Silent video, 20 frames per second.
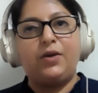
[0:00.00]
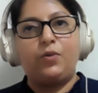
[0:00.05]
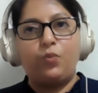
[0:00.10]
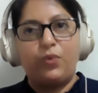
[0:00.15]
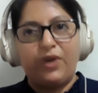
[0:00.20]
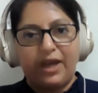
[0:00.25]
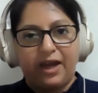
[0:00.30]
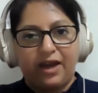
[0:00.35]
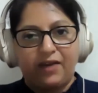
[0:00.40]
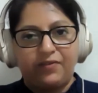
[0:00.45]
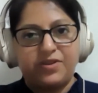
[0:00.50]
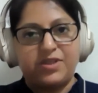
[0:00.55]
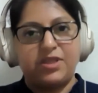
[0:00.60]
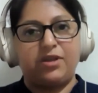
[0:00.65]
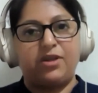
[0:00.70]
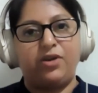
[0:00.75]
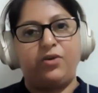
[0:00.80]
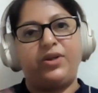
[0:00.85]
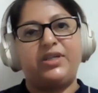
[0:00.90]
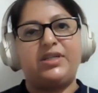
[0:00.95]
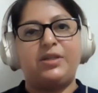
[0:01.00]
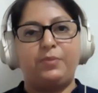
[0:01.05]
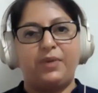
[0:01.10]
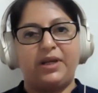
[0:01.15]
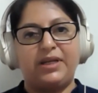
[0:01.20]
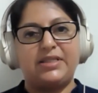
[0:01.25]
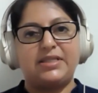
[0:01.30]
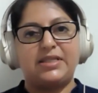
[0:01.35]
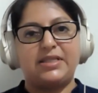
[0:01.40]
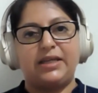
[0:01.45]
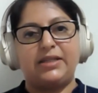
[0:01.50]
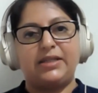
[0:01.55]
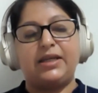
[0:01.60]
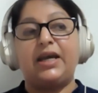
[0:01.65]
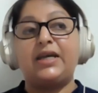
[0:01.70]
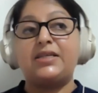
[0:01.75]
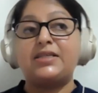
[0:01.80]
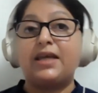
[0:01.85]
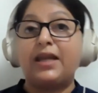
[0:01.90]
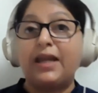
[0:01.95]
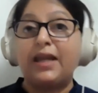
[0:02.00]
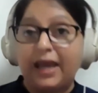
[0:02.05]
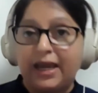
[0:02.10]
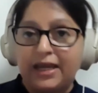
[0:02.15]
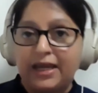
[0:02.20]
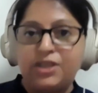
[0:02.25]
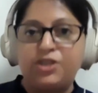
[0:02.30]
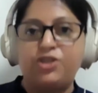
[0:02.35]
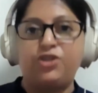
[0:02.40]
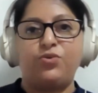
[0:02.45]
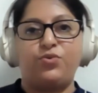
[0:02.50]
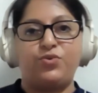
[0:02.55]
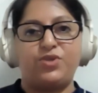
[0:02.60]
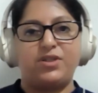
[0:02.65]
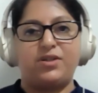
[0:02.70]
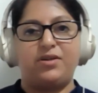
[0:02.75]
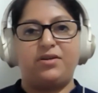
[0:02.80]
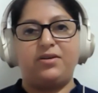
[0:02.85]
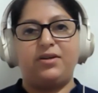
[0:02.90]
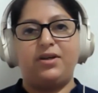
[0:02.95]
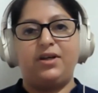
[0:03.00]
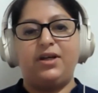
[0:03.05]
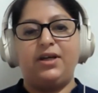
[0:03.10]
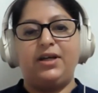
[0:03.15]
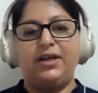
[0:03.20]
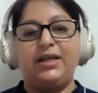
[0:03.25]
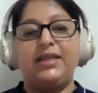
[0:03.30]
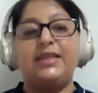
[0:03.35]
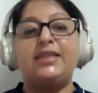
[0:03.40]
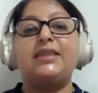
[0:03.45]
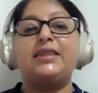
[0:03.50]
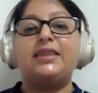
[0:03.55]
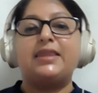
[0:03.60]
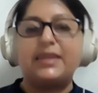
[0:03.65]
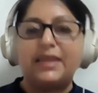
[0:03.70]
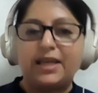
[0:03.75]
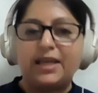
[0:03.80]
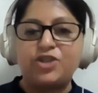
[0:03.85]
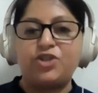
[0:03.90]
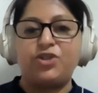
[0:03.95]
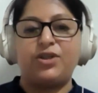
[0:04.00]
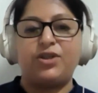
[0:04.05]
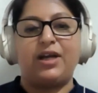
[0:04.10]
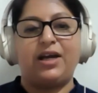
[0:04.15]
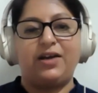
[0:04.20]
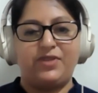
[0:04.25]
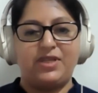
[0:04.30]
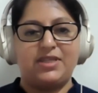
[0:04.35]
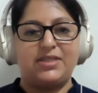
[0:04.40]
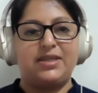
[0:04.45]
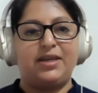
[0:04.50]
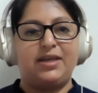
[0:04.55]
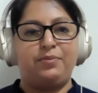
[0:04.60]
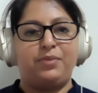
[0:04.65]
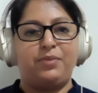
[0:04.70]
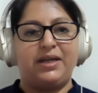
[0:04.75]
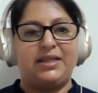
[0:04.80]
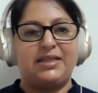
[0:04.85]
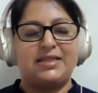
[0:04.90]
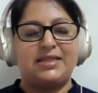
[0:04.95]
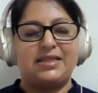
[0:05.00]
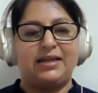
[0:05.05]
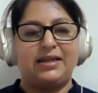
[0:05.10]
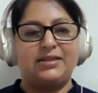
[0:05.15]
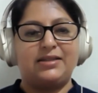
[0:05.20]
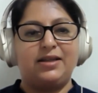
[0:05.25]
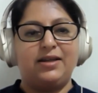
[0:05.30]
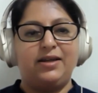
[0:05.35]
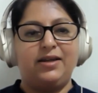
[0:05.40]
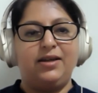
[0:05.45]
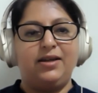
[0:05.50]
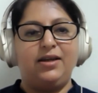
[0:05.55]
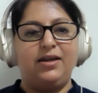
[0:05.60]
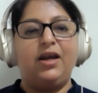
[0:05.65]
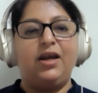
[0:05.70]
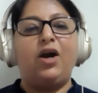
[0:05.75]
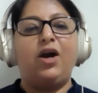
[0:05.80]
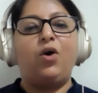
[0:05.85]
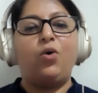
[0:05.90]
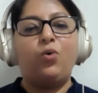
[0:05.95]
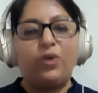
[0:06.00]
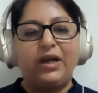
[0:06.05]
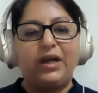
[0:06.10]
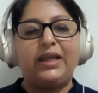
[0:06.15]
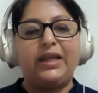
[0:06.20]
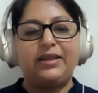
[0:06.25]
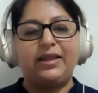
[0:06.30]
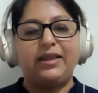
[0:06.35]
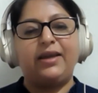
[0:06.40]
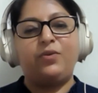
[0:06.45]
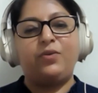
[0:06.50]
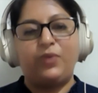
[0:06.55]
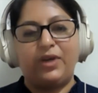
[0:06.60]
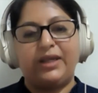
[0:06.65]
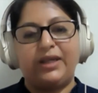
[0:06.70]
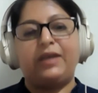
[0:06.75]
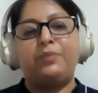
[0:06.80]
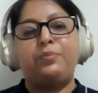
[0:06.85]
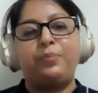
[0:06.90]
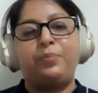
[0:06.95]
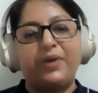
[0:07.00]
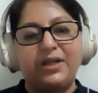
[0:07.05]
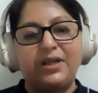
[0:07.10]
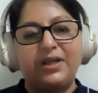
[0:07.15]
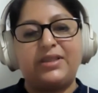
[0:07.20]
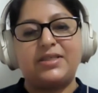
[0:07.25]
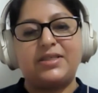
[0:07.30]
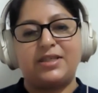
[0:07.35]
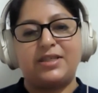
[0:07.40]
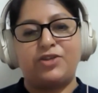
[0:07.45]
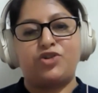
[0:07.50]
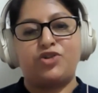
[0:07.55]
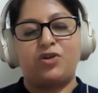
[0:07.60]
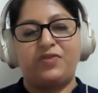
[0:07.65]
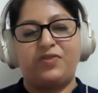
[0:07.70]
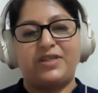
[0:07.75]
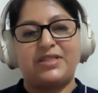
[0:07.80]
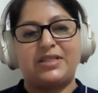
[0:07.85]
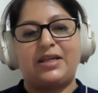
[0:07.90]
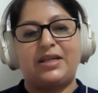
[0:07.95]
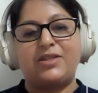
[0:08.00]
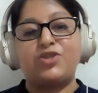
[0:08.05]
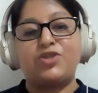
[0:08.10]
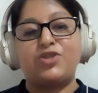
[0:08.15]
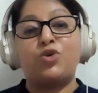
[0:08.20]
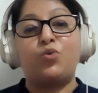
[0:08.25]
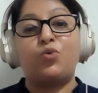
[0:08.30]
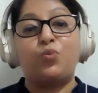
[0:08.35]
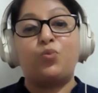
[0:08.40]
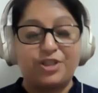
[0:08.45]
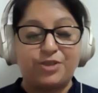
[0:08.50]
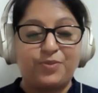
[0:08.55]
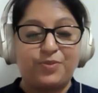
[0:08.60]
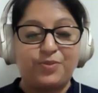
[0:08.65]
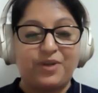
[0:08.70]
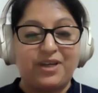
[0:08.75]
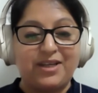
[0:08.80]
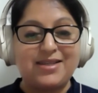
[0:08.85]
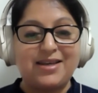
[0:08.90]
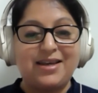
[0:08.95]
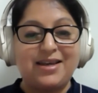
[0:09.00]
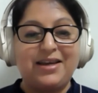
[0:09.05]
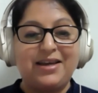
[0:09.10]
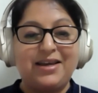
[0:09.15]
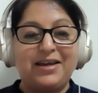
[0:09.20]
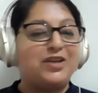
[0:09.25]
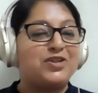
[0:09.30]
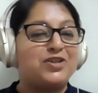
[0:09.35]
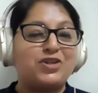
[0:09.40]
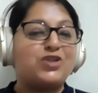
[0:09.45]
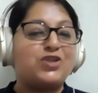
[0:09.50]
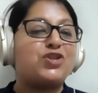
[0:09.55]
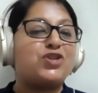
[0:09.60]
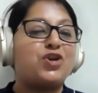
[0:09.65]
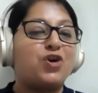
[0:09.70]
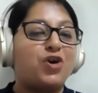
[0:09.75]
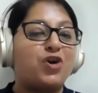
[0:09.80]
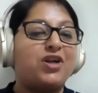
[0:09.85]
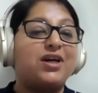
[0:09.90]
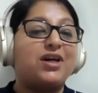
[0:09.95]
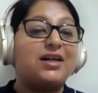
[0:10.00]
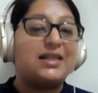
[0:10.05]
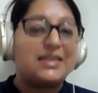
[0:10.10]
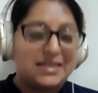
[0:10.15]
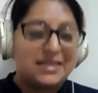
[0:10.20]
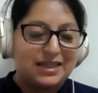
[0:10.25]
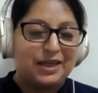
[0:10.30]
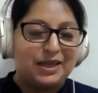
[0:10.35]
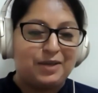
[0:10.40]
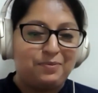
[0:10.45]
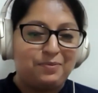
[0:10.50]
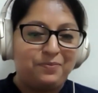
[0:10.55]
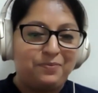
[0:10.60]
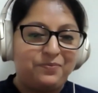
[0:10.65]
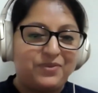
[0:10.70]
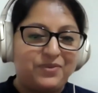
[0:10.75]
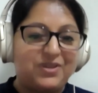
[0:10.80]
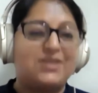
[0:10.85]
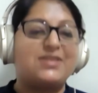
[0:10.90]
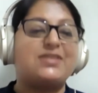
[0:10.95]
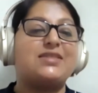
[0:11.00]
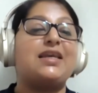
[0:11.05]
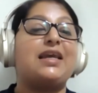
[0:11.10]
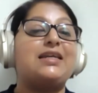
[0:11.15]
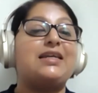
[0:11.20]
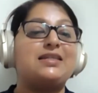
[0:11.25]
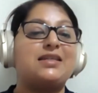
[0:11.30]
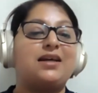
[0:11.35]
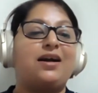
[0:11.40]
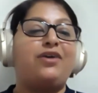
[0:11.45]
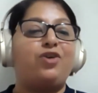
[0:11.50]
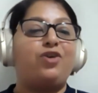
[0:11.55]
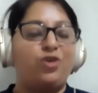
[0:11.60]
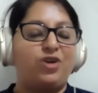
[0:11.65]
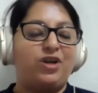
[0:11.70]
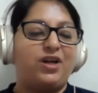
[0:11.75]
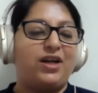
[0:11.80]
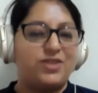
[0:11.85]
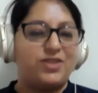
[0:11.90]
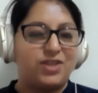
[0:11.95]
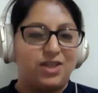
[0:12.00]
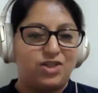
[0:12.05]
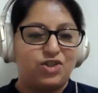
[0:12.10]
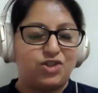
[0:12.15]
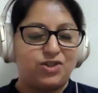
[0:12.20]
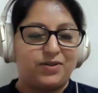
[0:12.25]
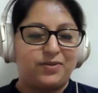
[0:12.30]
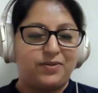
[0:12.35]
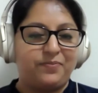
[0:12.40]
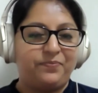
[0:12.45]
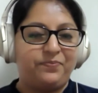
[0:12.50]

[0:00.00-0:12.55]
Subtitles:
We have a security mindset. As an end user, they should have the same mindset. Only then we can build the center of excellence. So which means it is just not a team, it is the entire organization.